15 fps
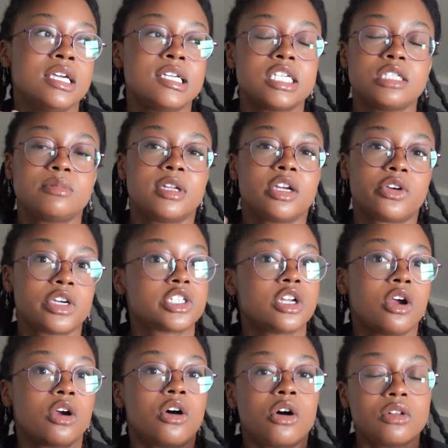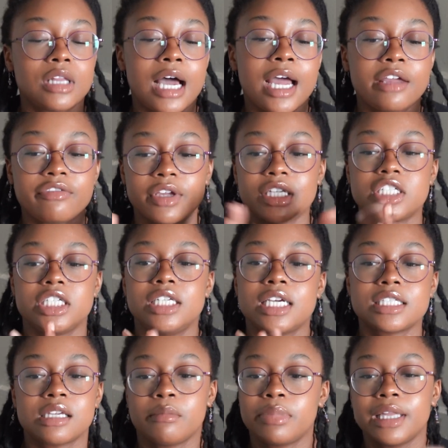she's been a Christian her whole life and she
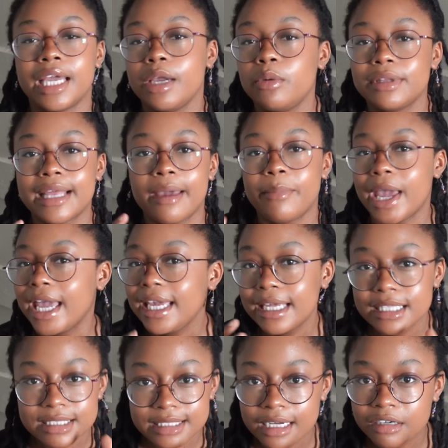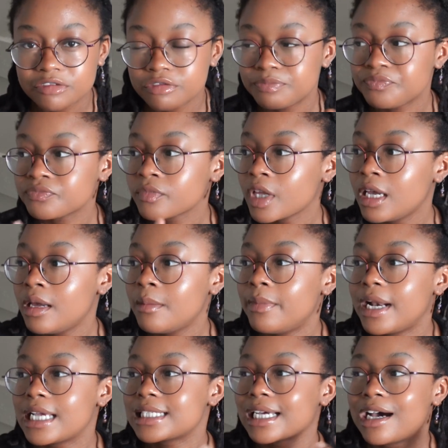doesn't play with that pagan stuff.
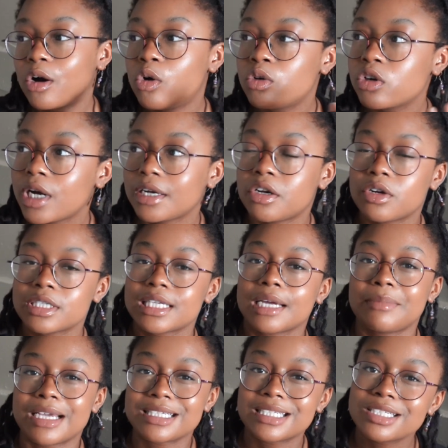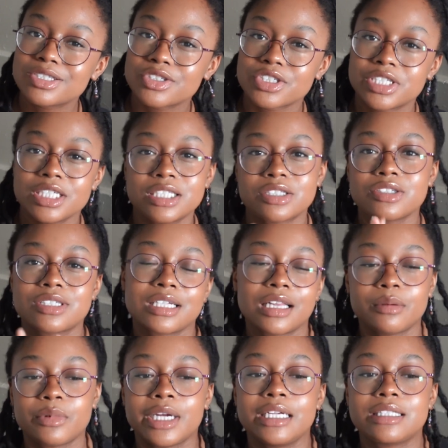But as I got older, I noticed like my sister, she still
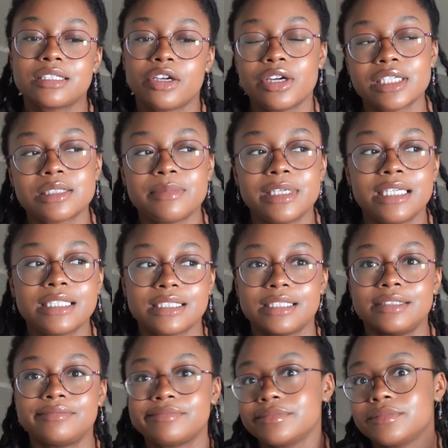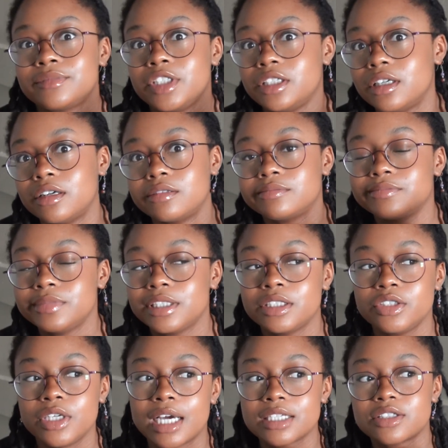celebrates Christmas, and you know,
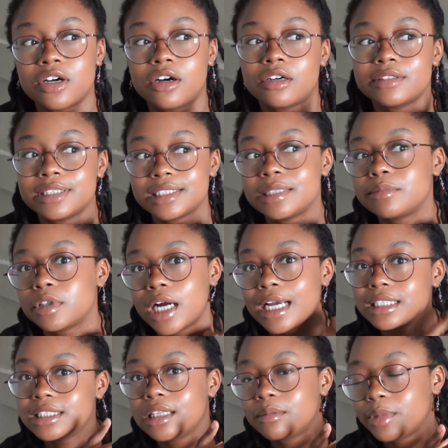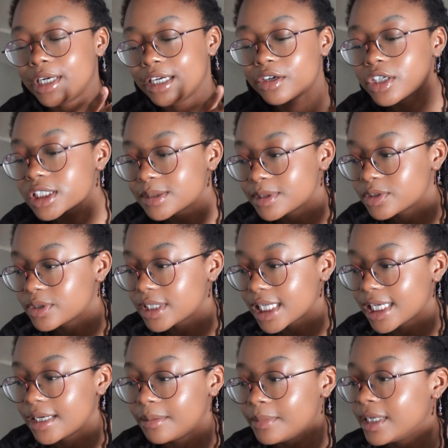you guys saw December, I celebrated Christmas with
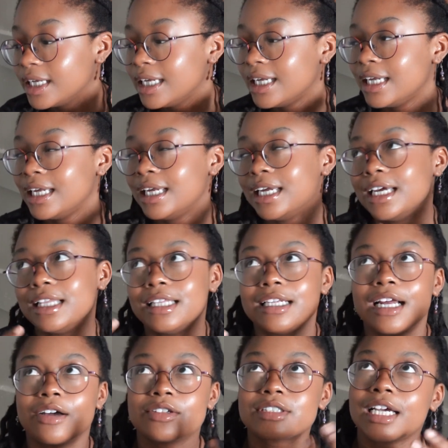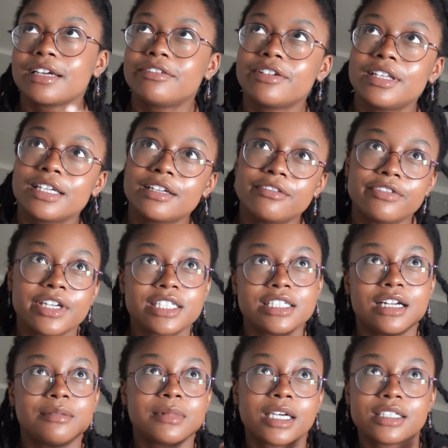them. And then I was like feeling
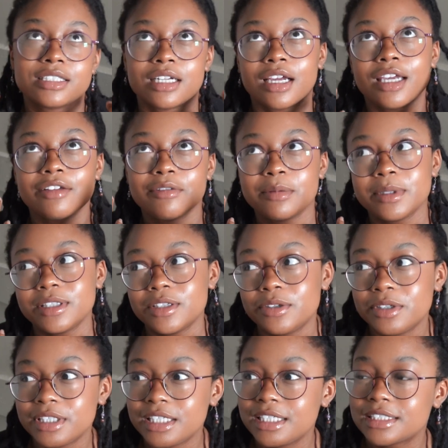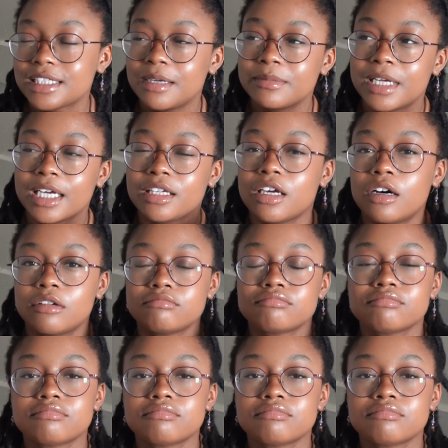conviction. I'm like, should I even be doing this? And I'm like, yo,